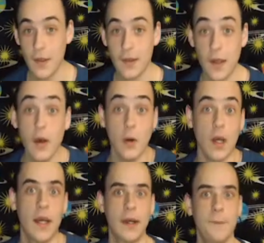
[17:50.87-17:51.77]
So,
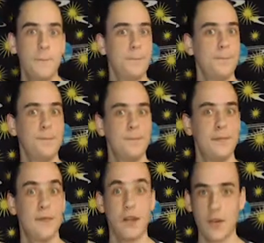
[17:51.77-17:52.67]

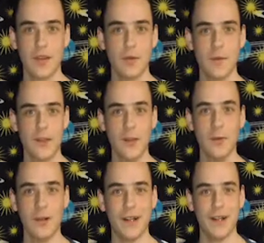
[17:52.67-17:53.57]
there's the review.